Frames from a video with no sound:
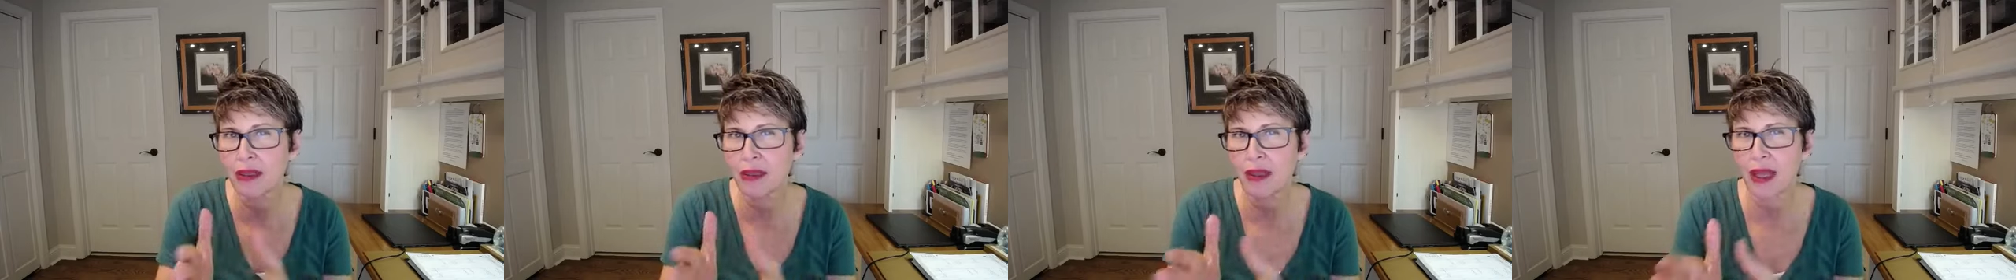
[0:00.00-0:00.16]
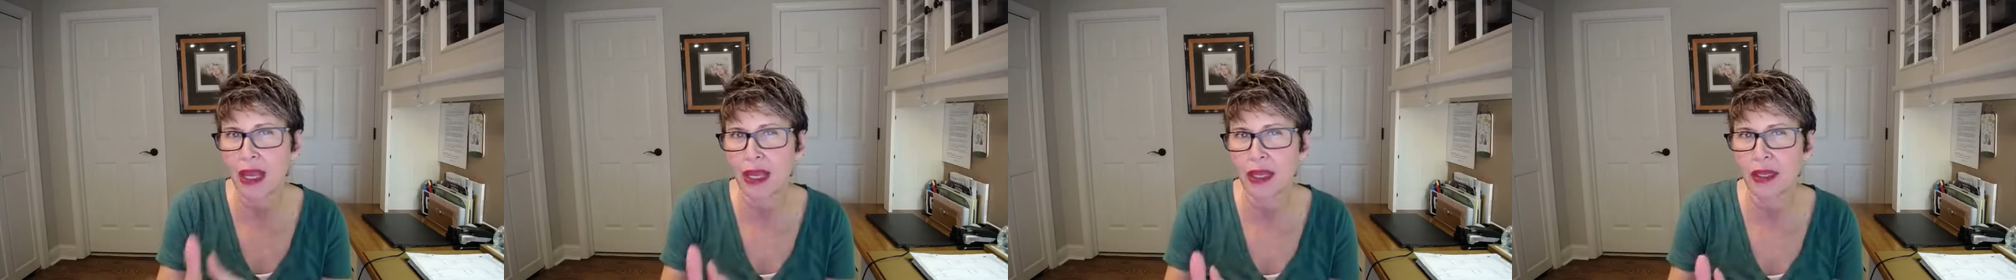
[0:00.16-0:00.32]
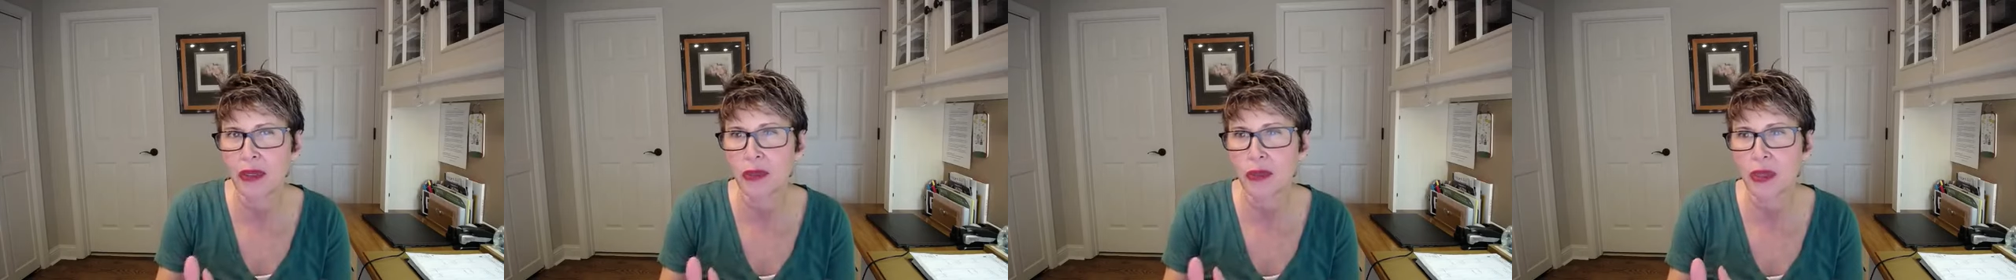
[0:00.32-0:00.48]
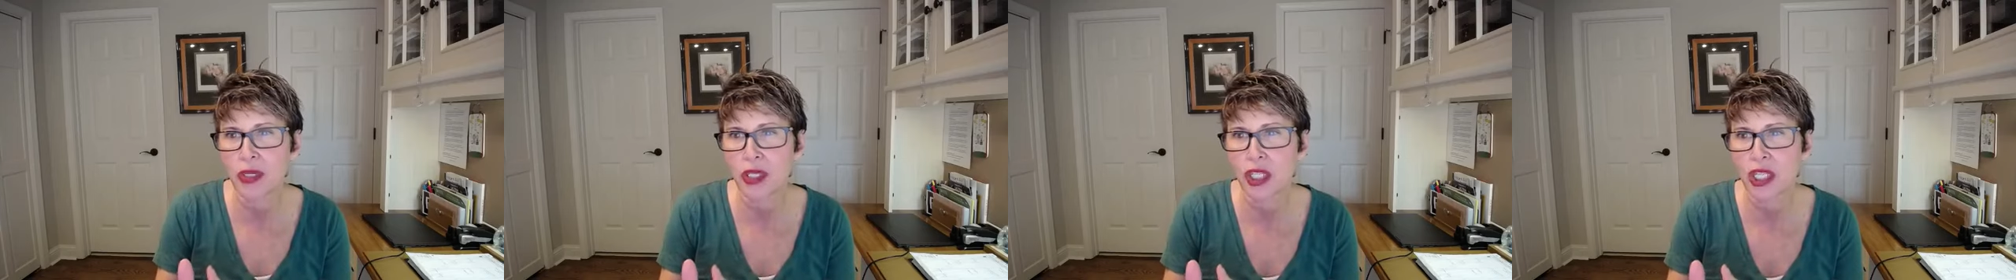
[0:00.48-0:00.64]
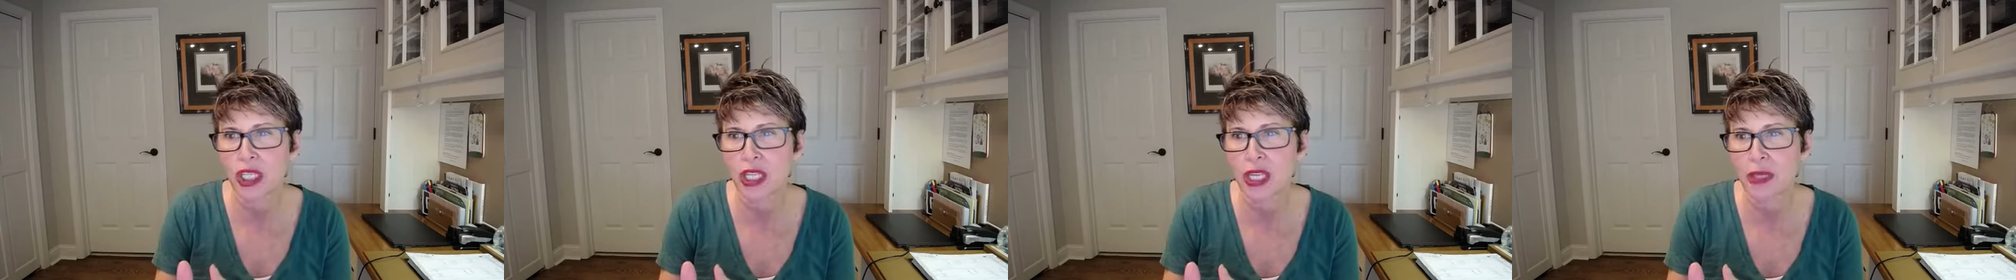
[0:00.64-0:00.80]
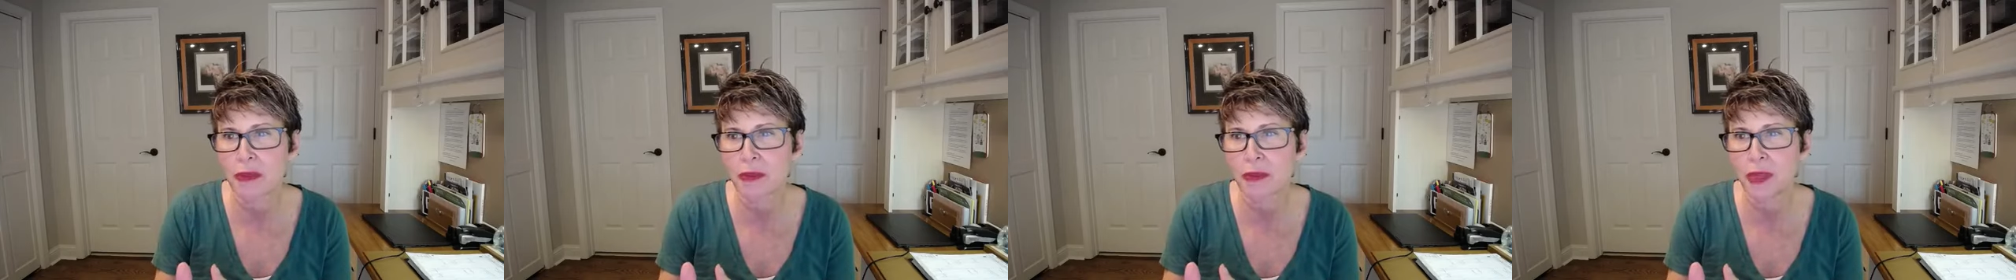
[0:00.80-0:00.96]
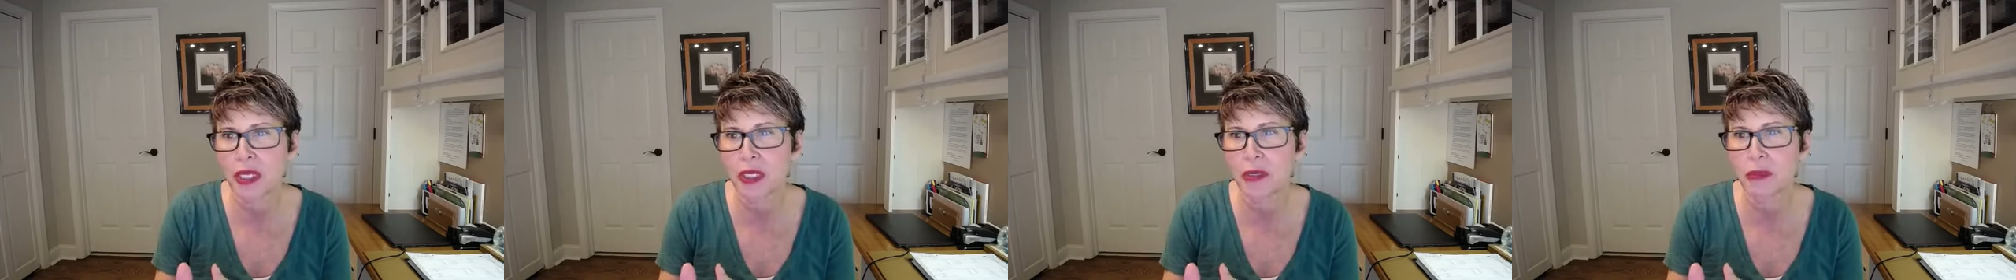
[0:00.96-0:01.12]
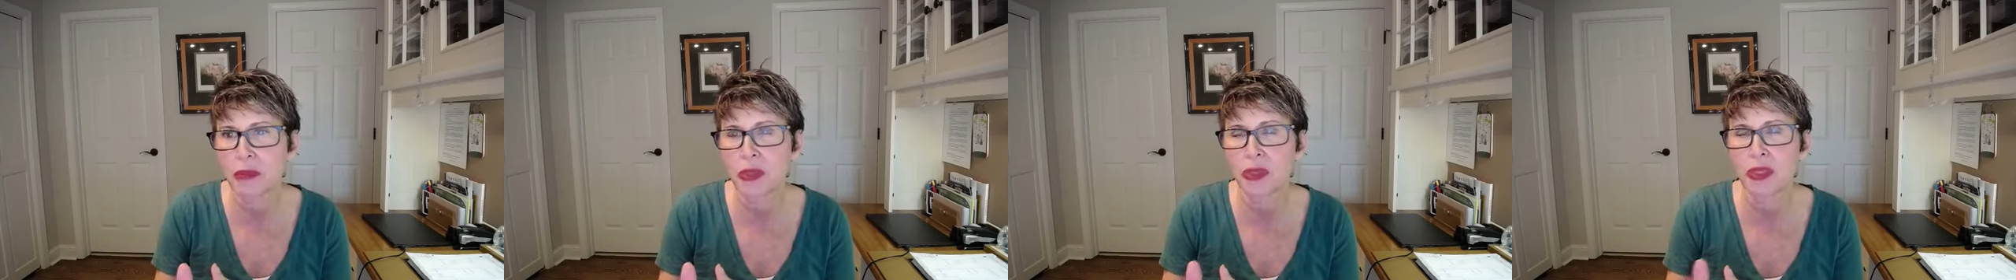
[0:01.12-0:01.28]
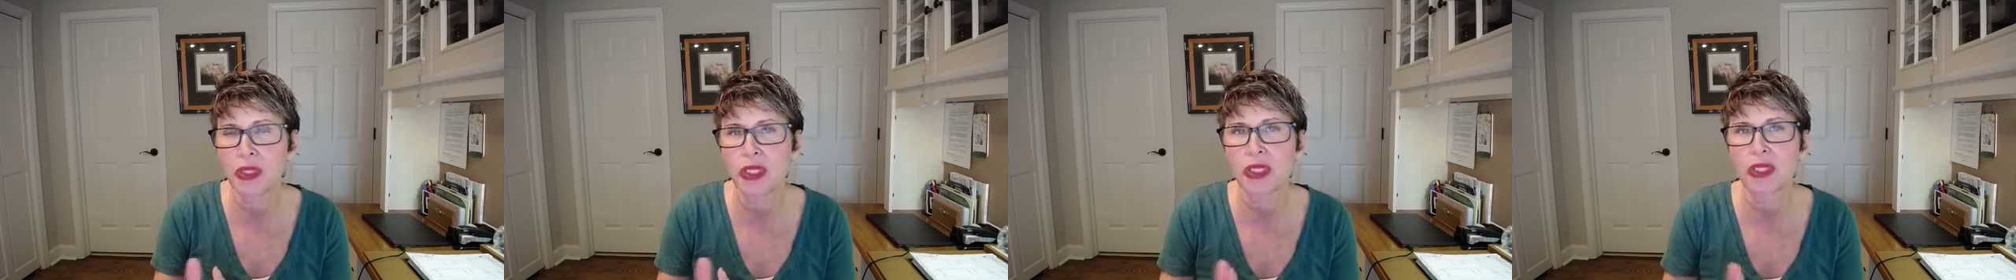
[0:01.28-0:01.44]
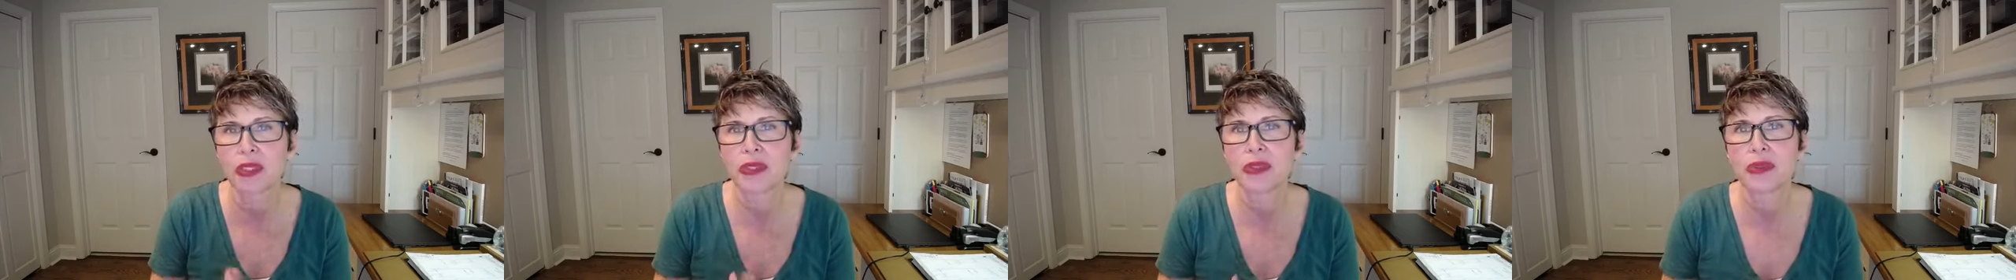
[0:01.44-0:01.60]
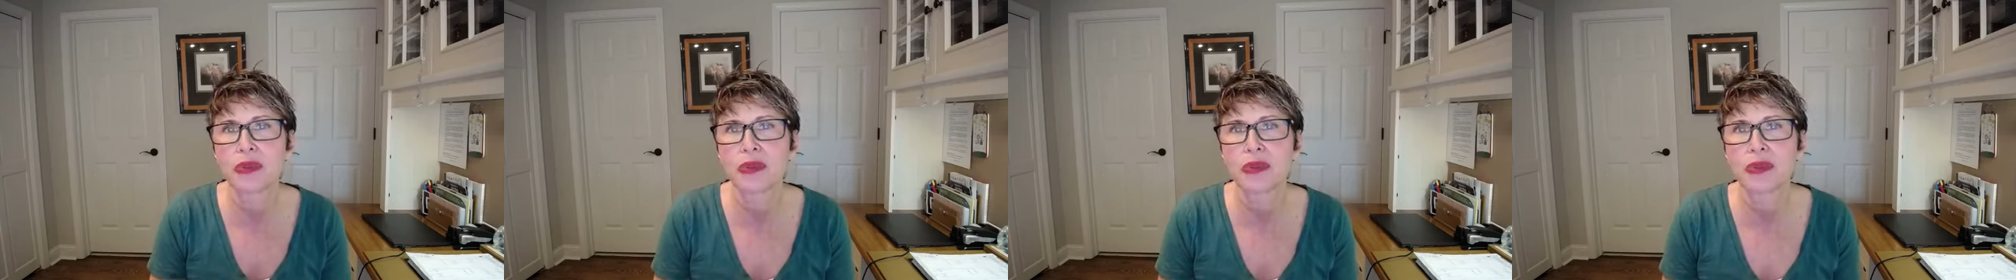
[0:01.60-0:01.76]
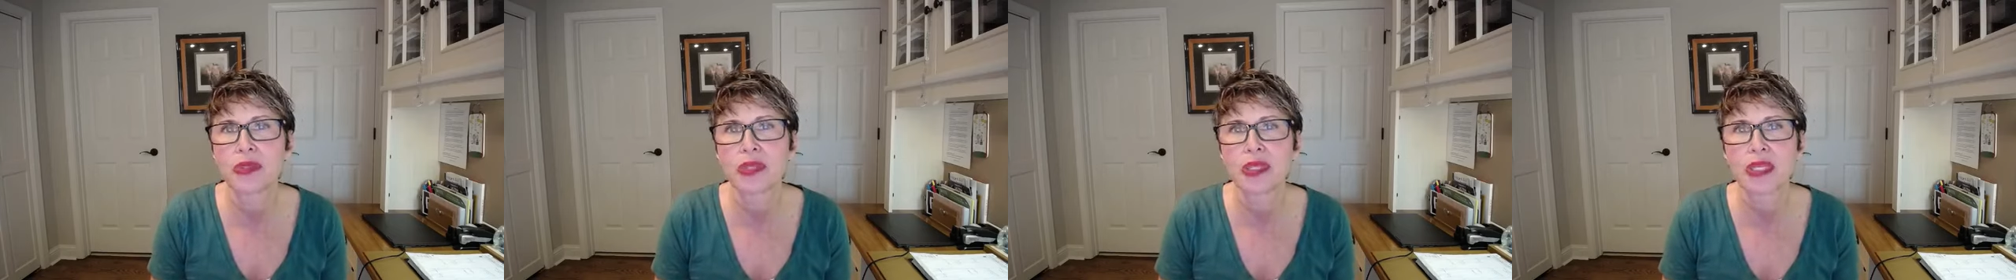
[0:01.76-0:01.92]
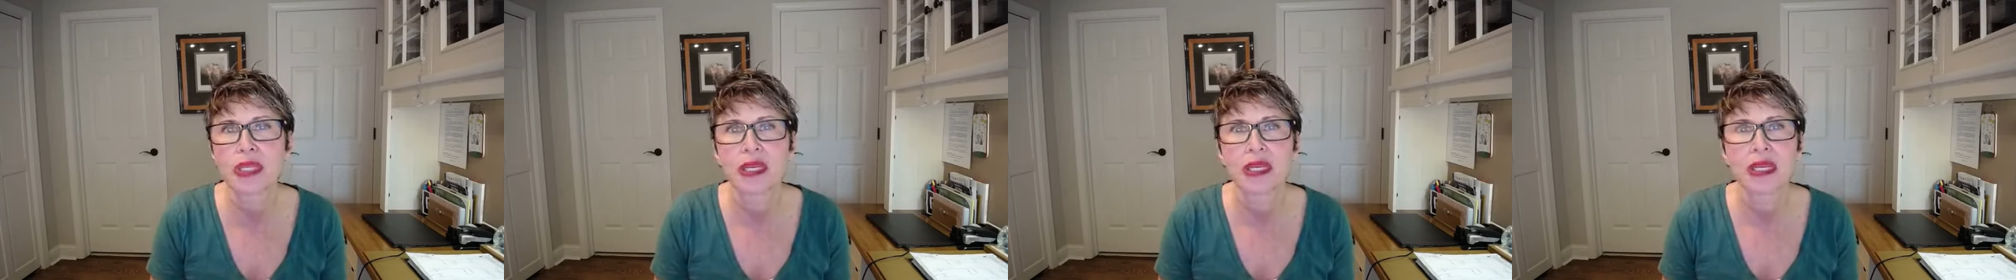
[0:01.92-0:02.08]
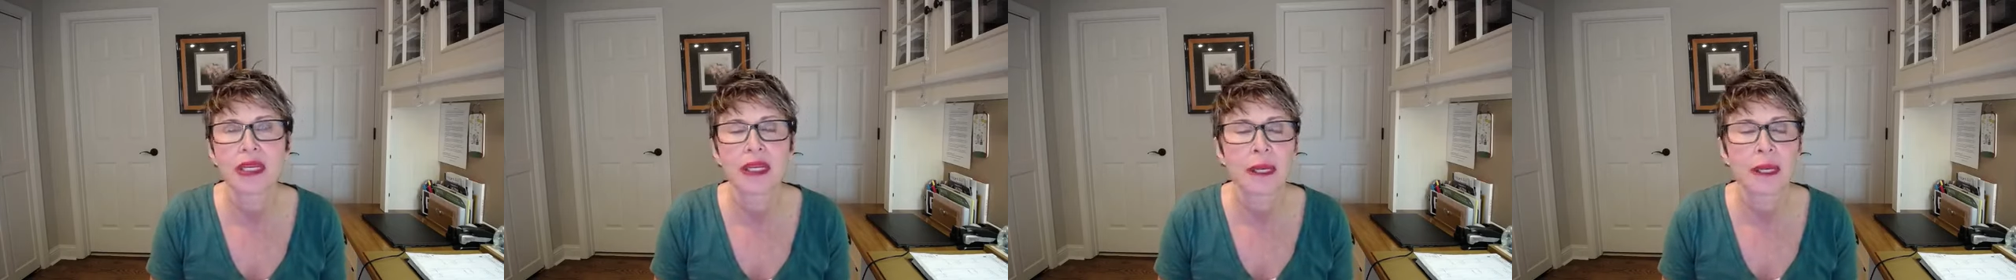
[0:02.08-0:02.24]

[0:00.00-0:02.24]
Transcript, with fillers: language that people use.